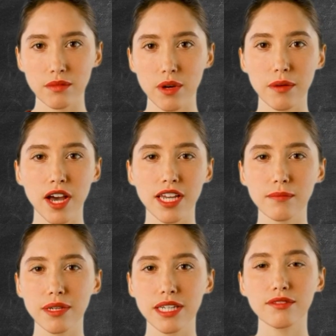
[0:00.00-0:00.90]
while product
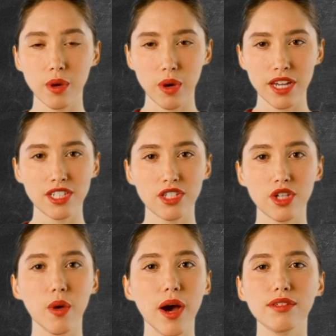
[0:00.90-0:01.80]
B requires
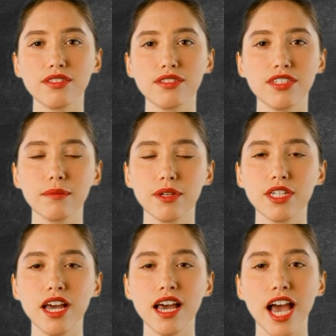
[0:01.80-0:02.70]
2 hours of labor
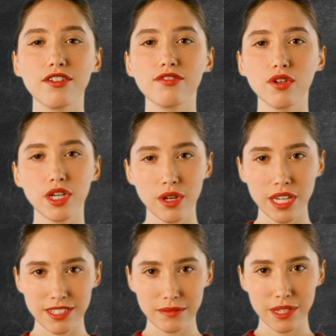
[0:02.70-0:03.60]
and 4
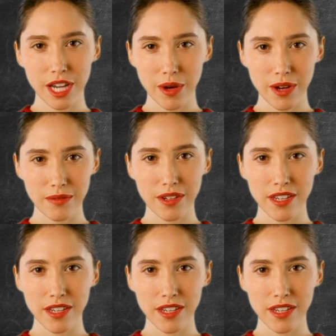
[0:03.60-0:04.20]
units of material.